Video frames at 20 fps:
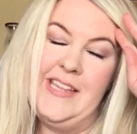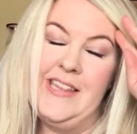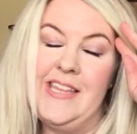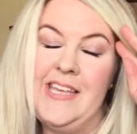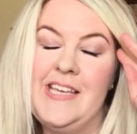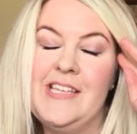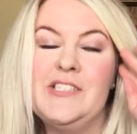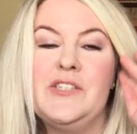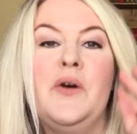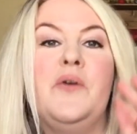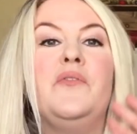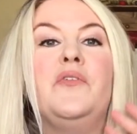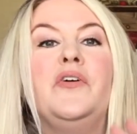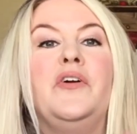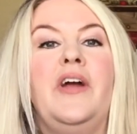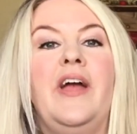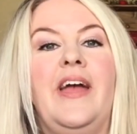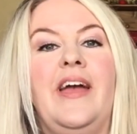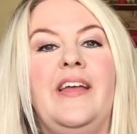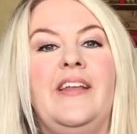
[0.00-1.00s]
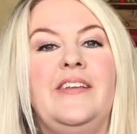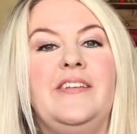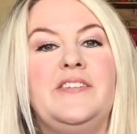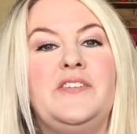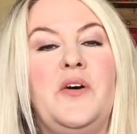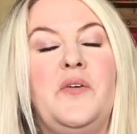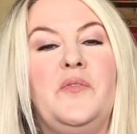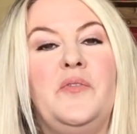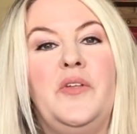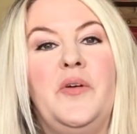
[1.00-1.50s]
thing is over, and
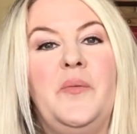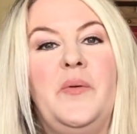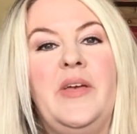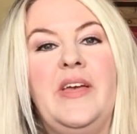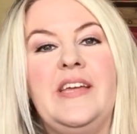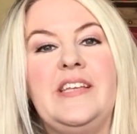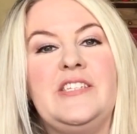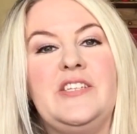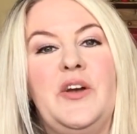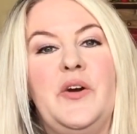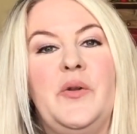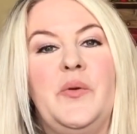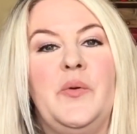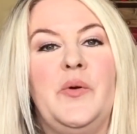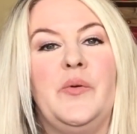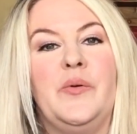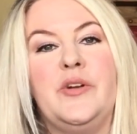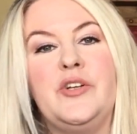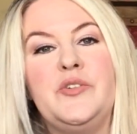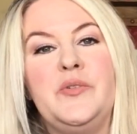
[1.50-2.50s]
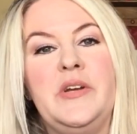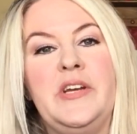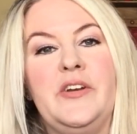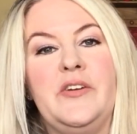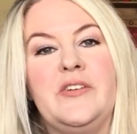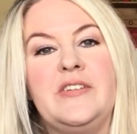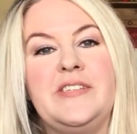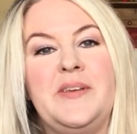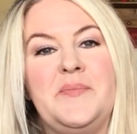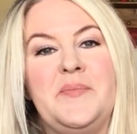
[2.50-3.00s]
hopefully we get to go to a retreat or
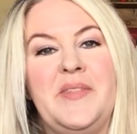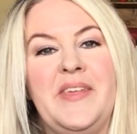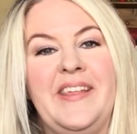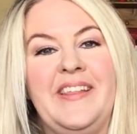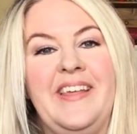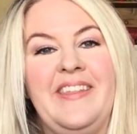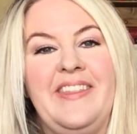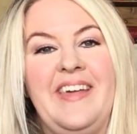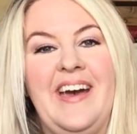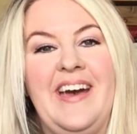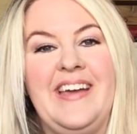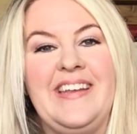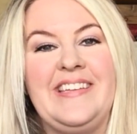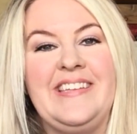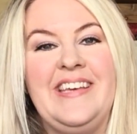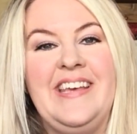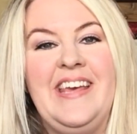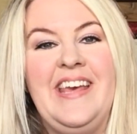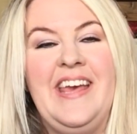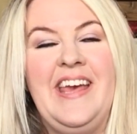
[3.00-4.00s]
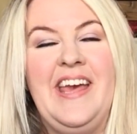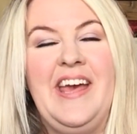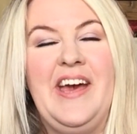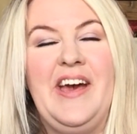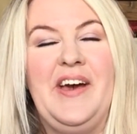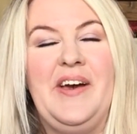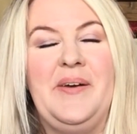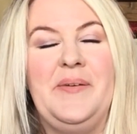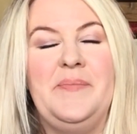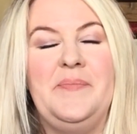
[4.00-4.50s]
something like that,
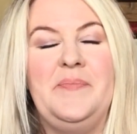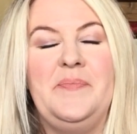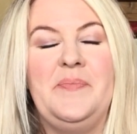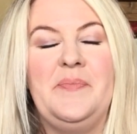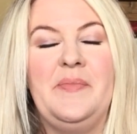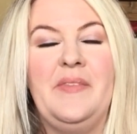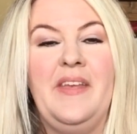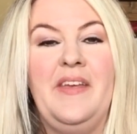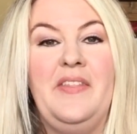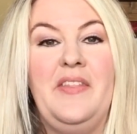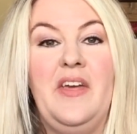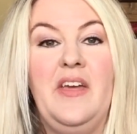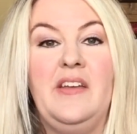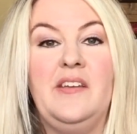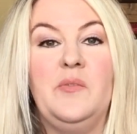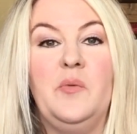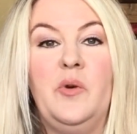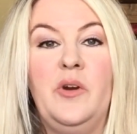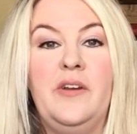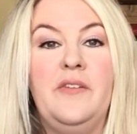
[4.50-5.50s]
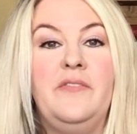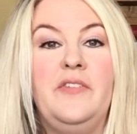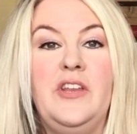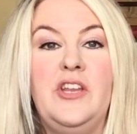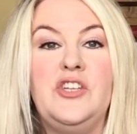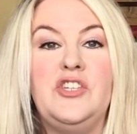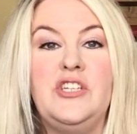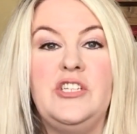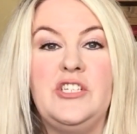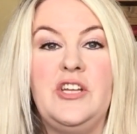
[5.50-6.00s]
that we're going to
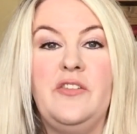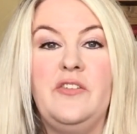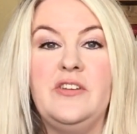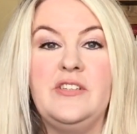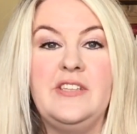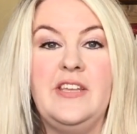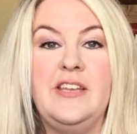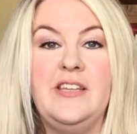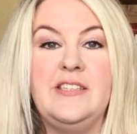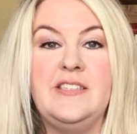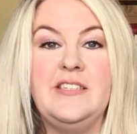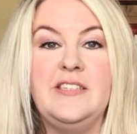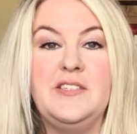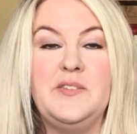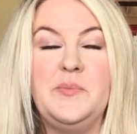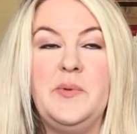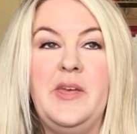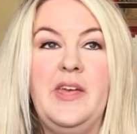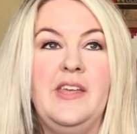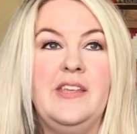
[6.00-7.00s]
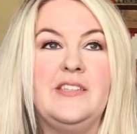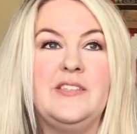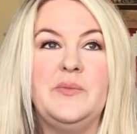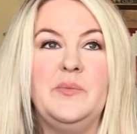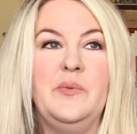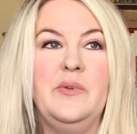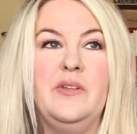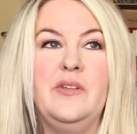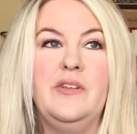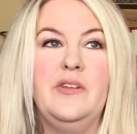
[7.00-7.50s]
finish each other's sentences, because
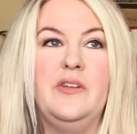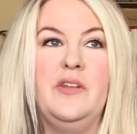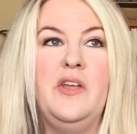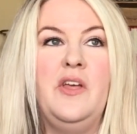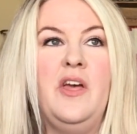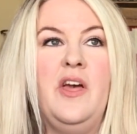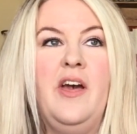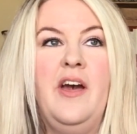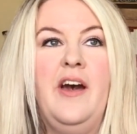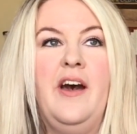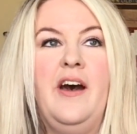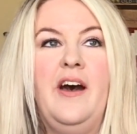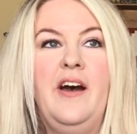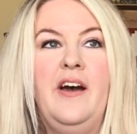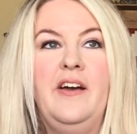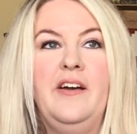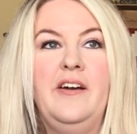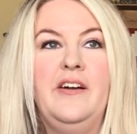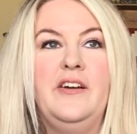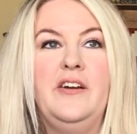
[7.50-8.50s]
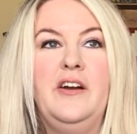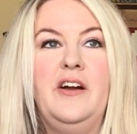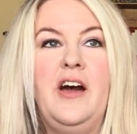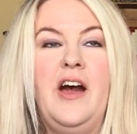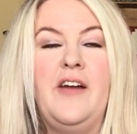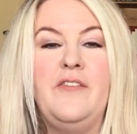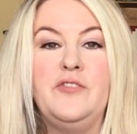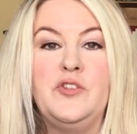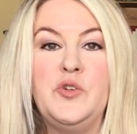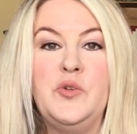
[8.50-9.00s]

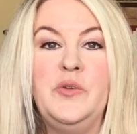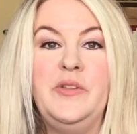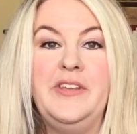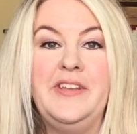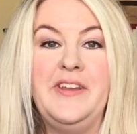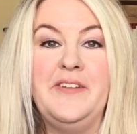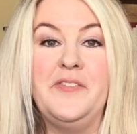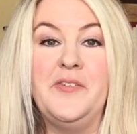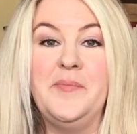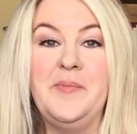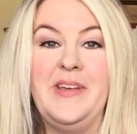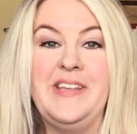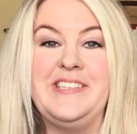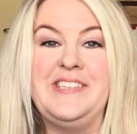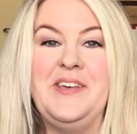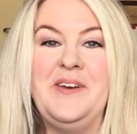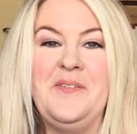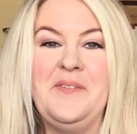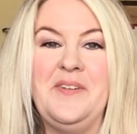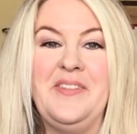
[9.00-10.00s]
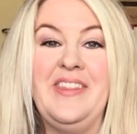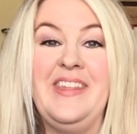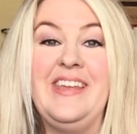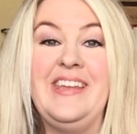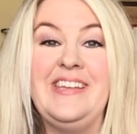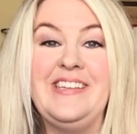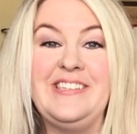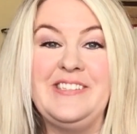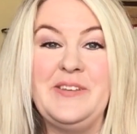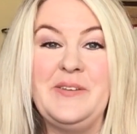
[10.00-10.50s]
I've truly never met someone that
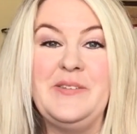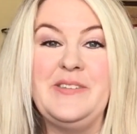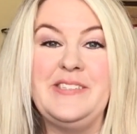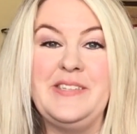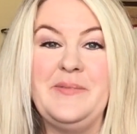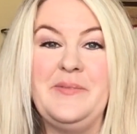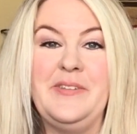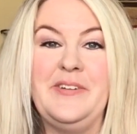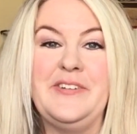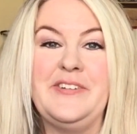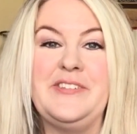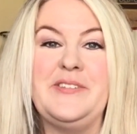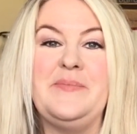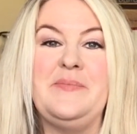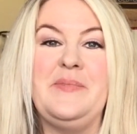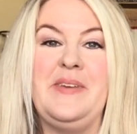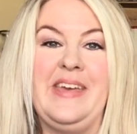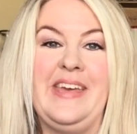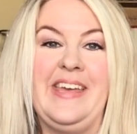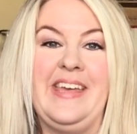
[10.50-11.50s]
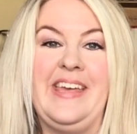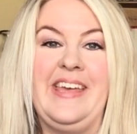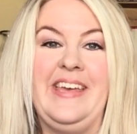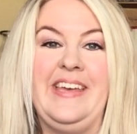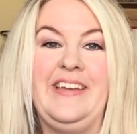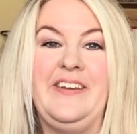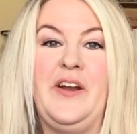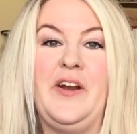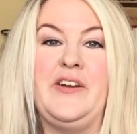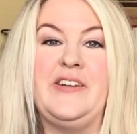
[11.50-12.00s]
is so similar to me
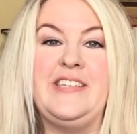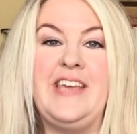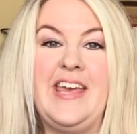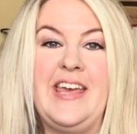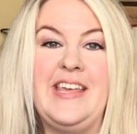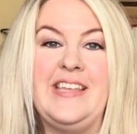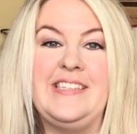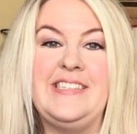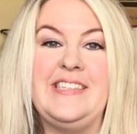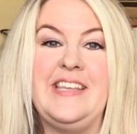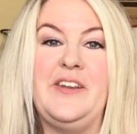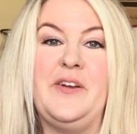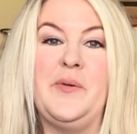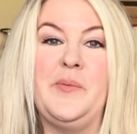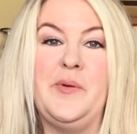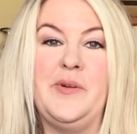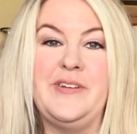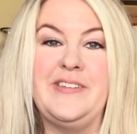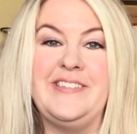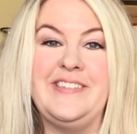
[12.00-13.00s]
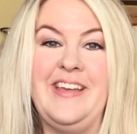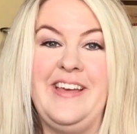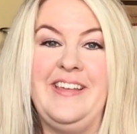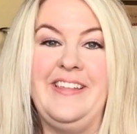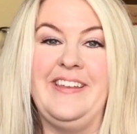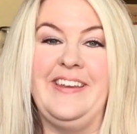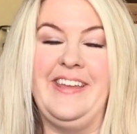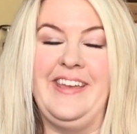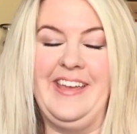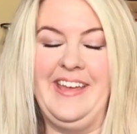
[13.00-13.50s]
in our tastes and our
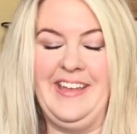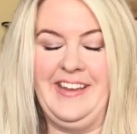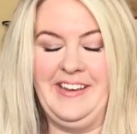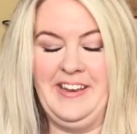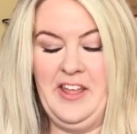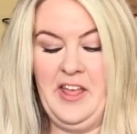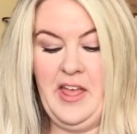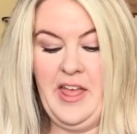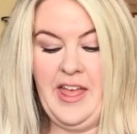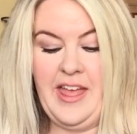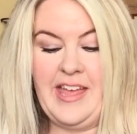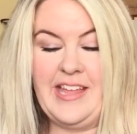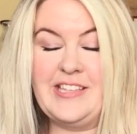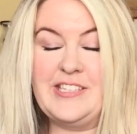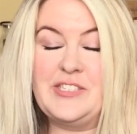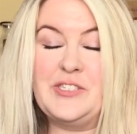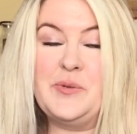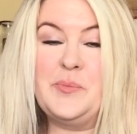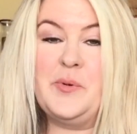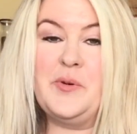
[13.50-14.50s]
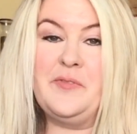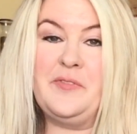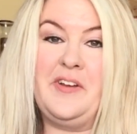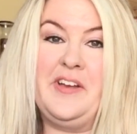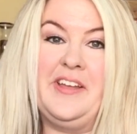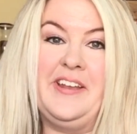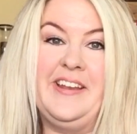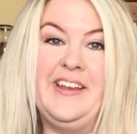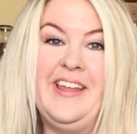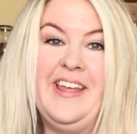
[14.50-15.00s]
personality, and it's super
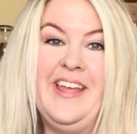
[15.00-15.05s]
fun.